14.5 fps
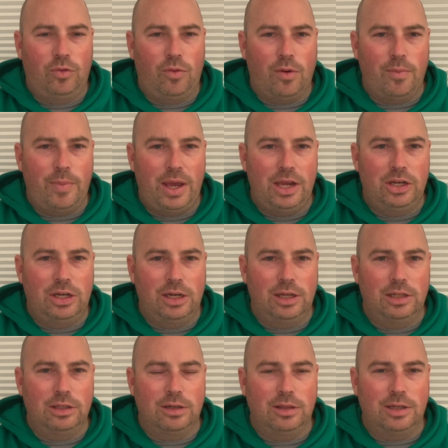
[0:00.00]

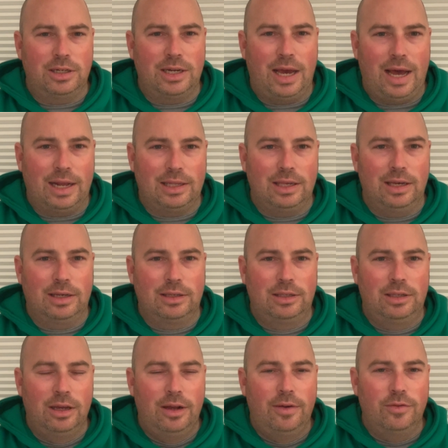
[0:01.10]
formations or the tactics.